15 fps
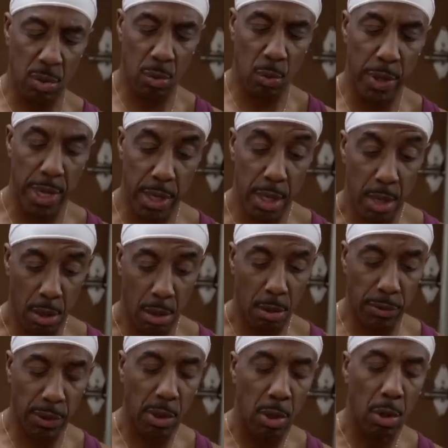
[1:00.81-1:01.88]
a certain way.
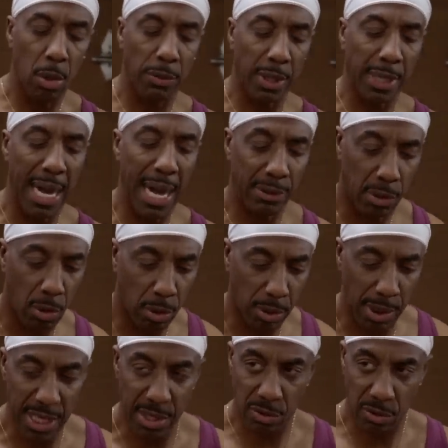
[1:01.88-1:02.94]
All the all the guys
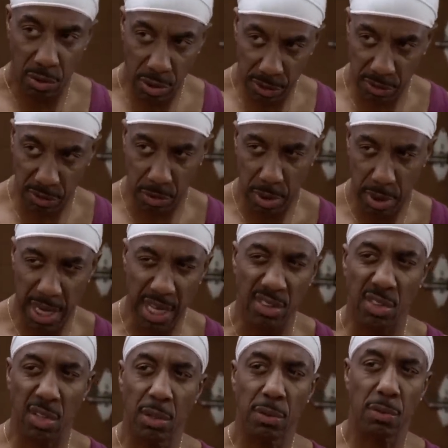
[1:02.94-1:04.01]
called the ladies toots. Hey
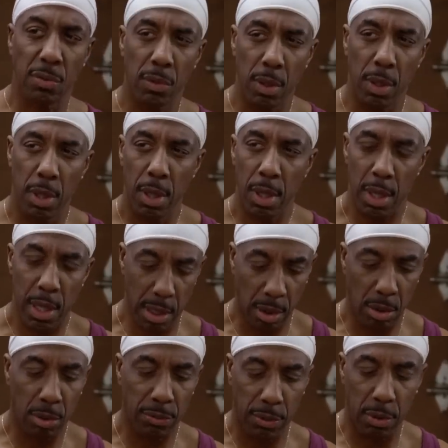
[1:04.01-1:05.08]
toots. And
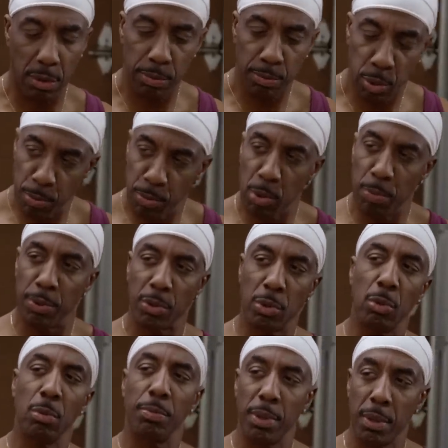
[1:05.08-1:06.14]
the girls would go poop poop pa
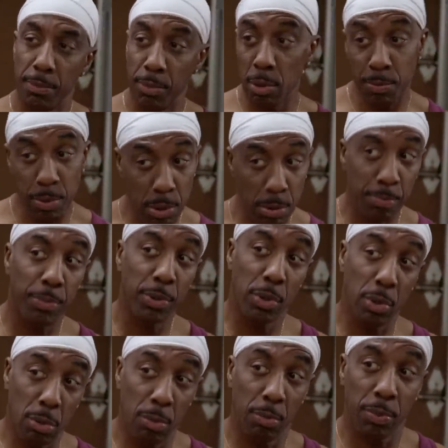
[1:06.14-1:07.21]
doop poop
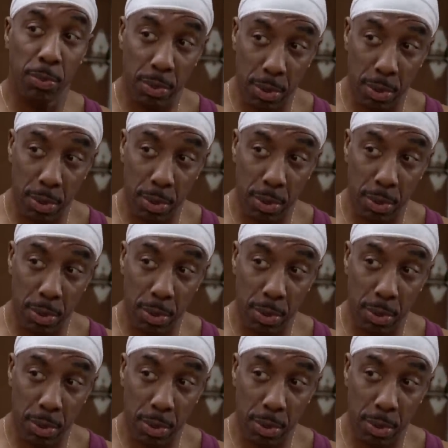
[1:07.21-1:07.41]
poop